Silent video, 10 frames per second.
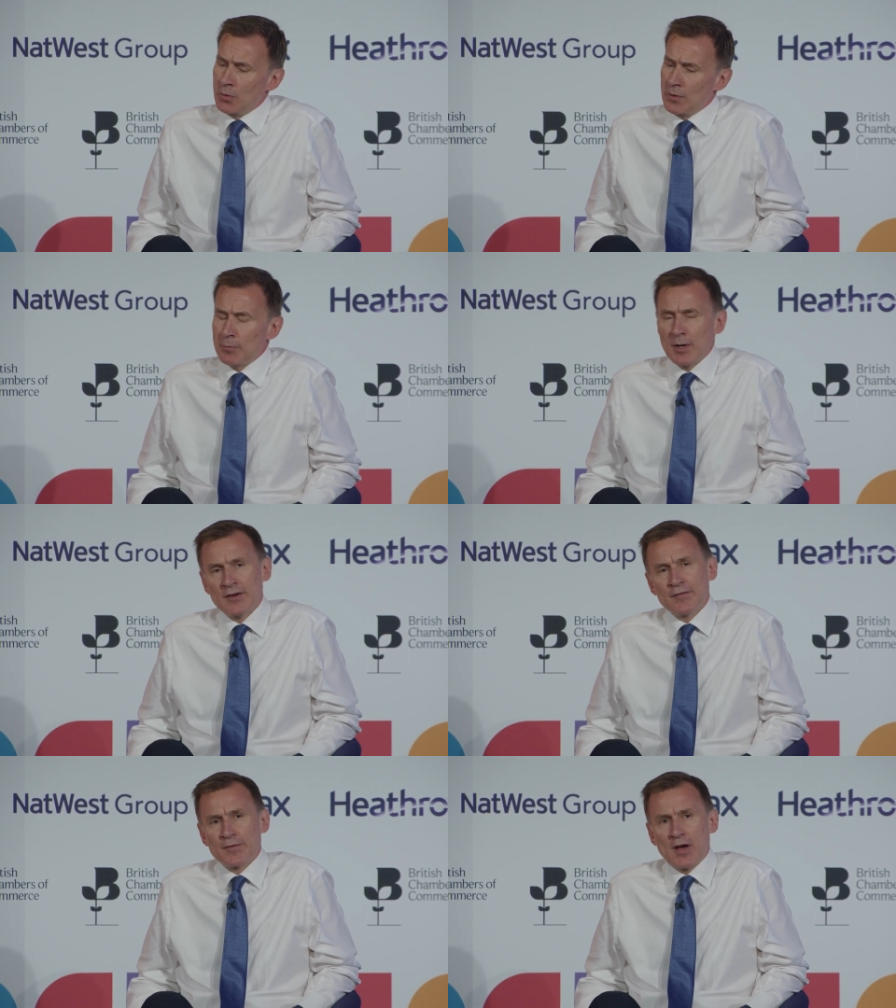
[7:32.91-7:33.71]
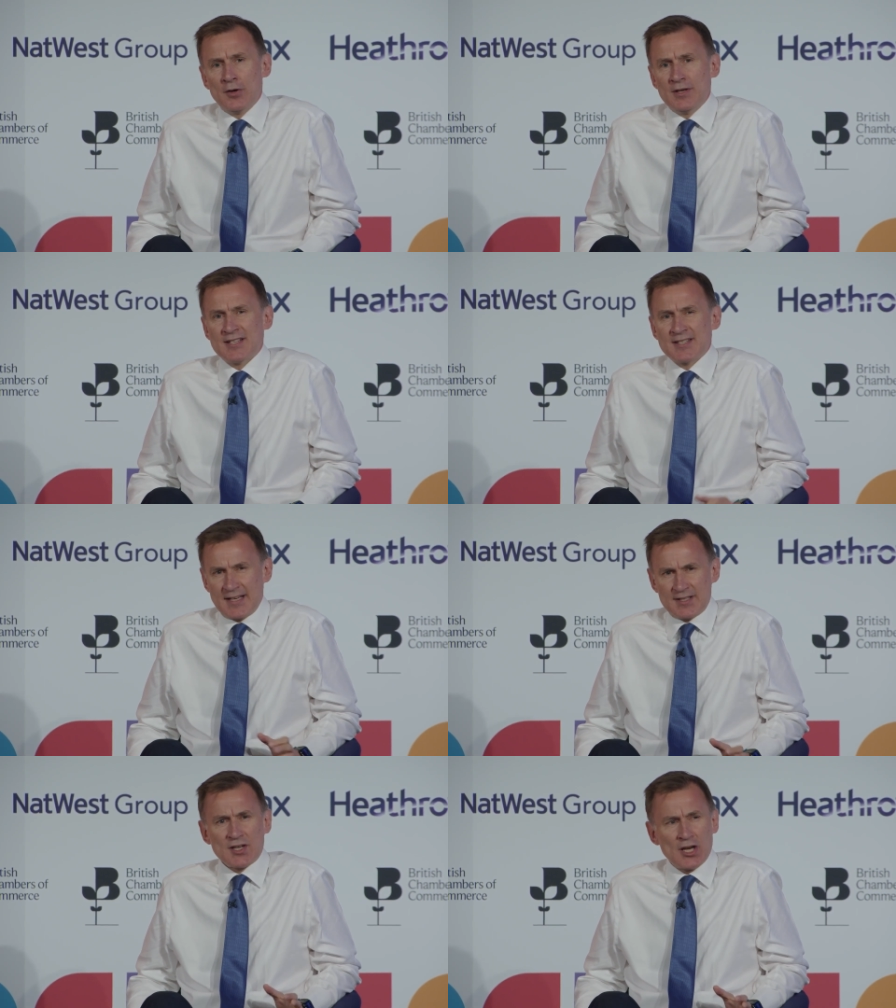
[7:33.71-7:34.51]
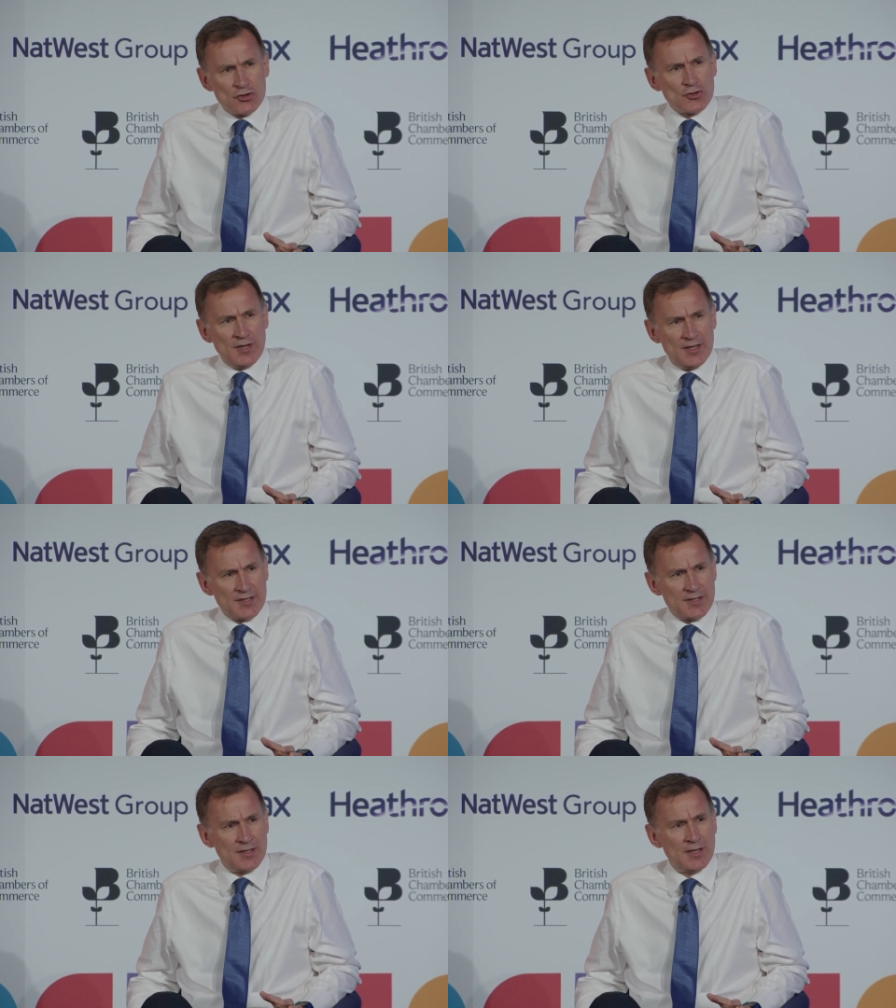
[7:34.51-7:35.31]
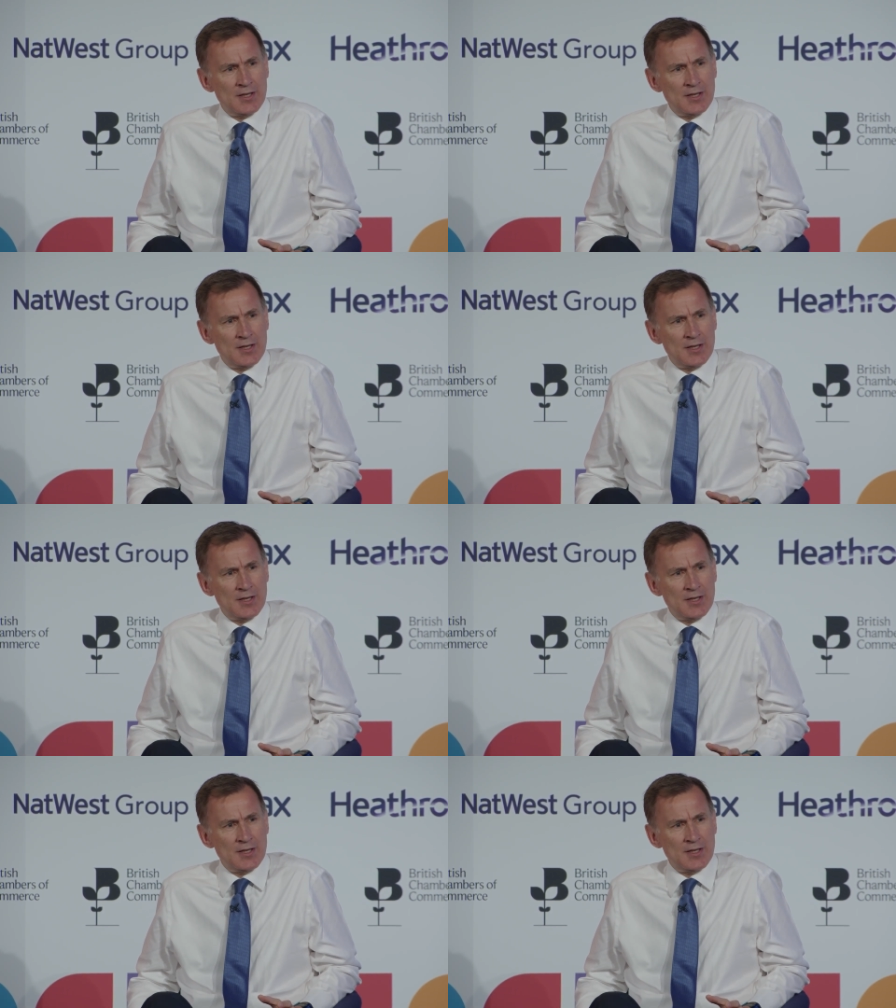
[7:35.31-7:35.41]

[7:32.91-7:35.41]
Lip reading: We're one of only 6 countries